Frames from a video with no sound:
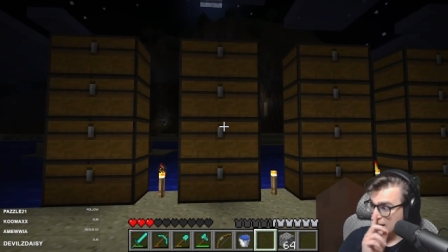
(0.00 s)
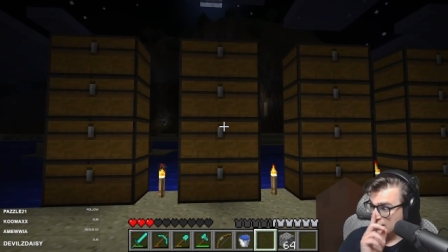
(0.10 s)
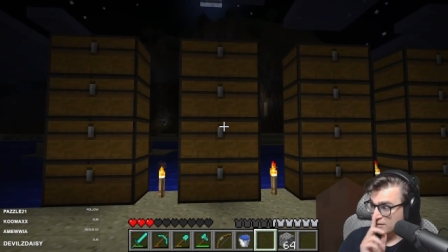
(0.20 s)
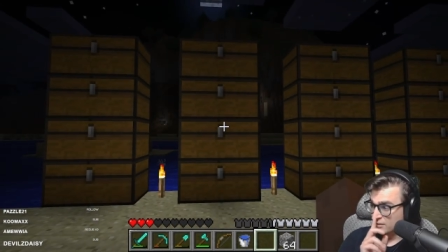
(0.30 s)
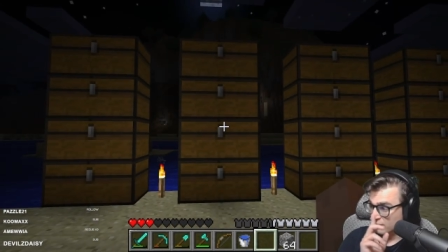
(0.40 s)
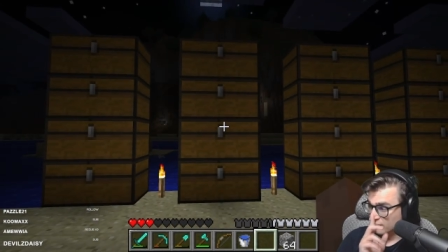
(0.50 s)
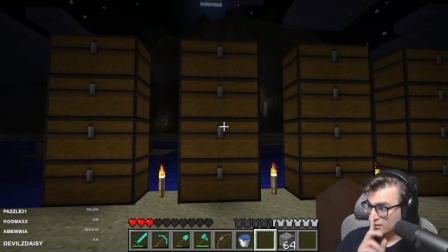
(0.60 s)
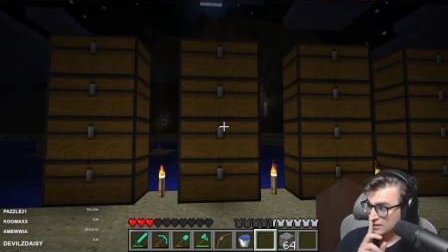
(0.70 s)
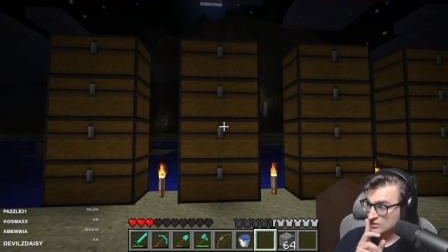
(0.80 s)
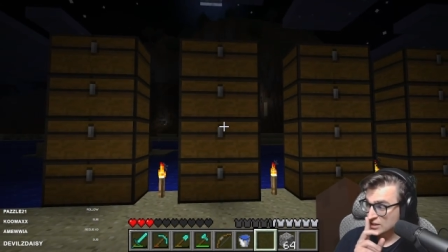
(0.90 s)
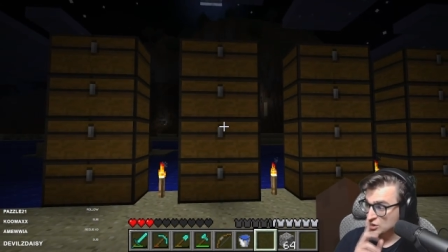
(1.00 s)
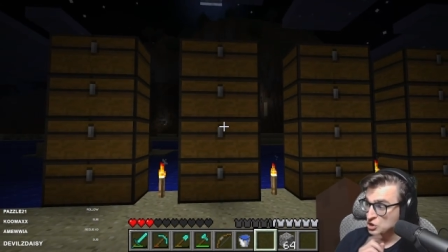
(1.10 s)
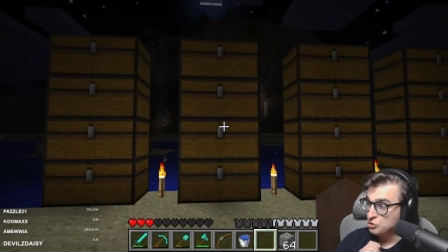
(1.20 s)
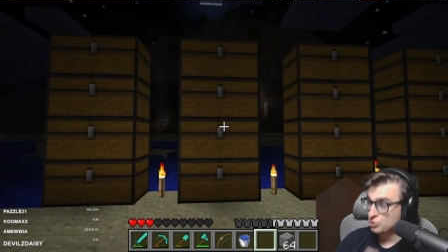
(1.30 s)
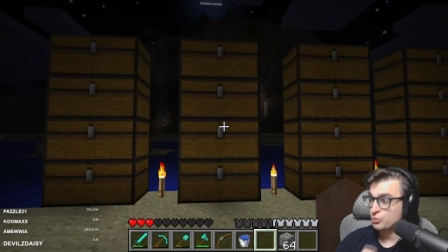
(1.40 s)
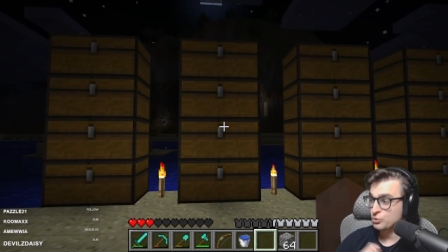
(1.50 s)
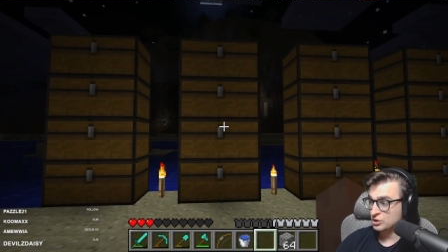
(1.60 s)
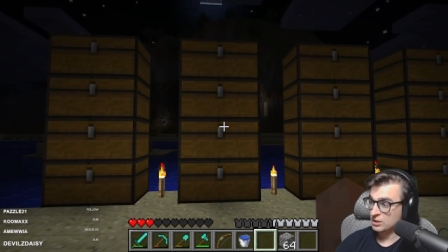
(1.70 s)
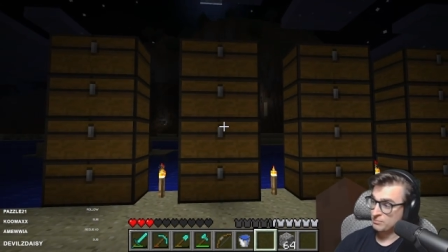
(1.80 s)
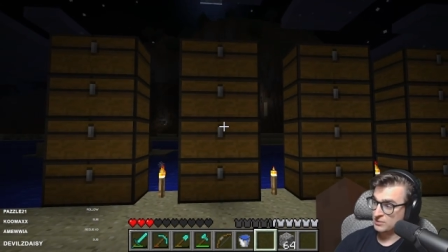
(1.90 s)
which is a two part update
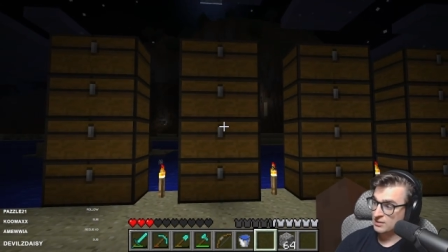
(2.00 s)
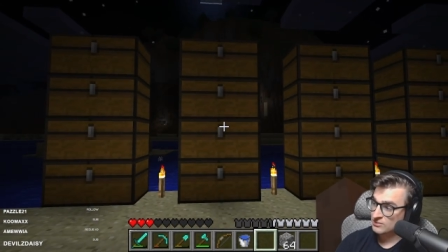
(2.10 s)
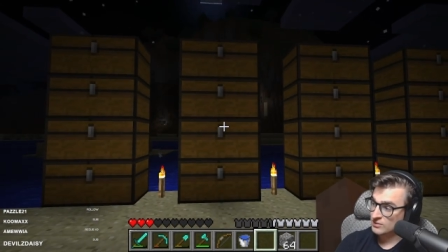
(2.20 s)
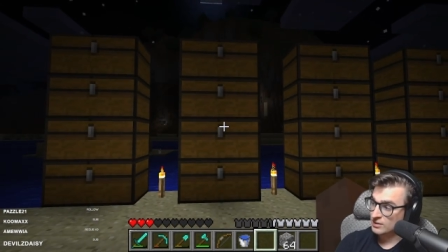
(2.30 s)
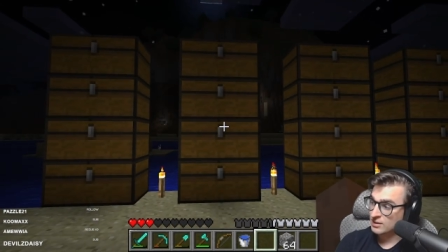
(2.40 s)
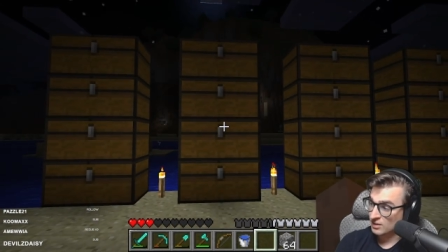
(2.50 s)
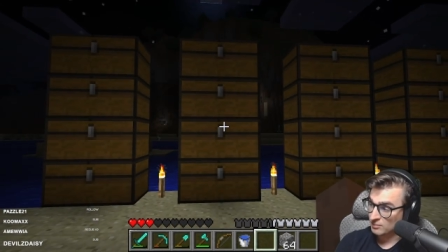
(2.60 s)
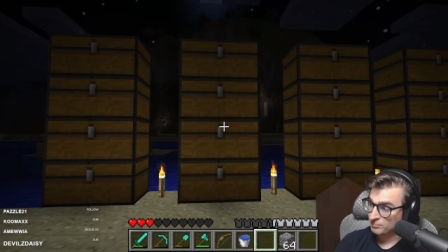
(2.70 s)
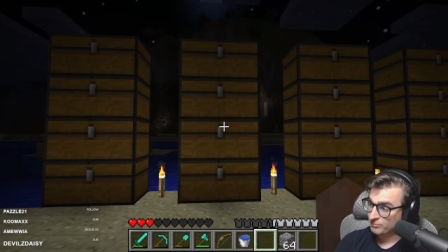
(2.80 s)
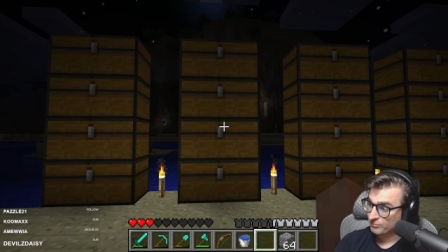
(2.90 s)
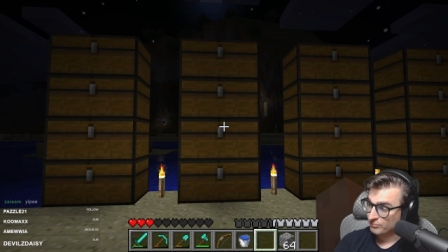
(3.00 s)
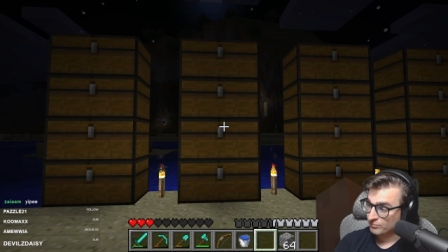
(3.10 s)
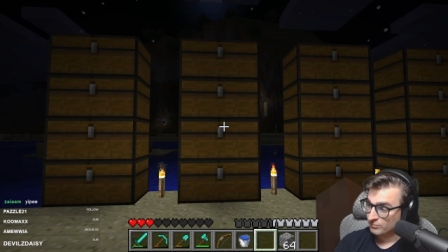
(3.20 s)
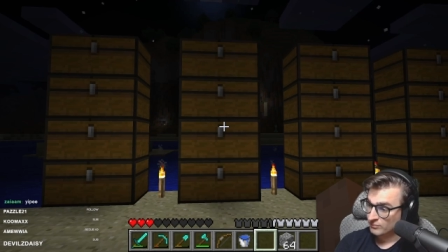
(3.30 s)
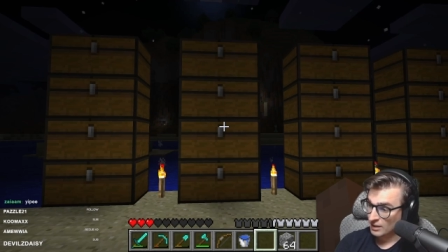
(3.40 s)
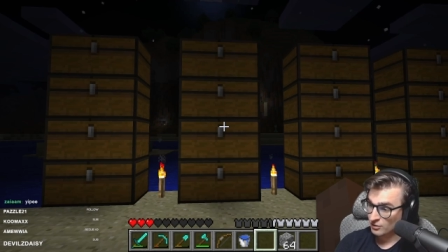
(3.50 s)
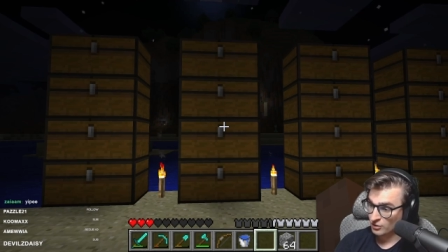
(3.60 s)
that includes Beta 1.8